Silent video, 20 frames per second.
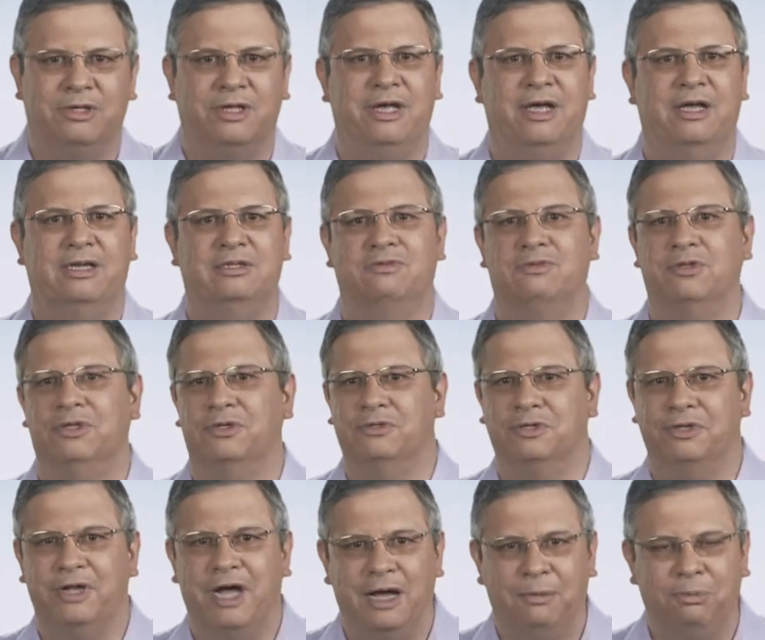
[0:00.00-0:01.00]
cash flows
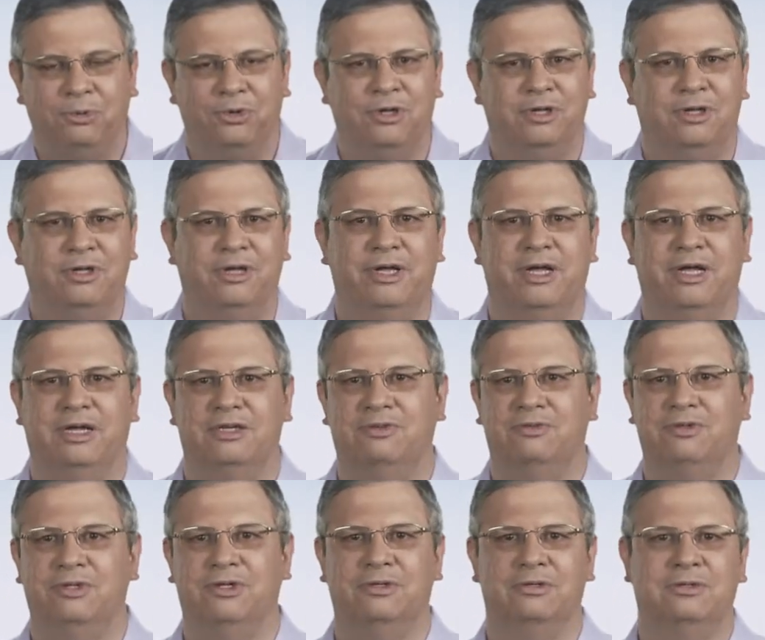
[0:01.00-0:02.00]
and operating cash
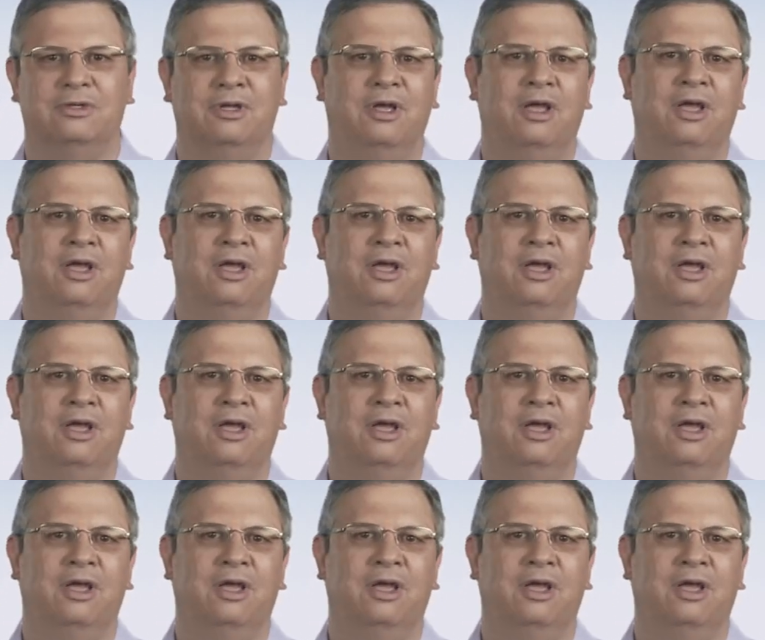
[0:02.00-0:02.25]
flows.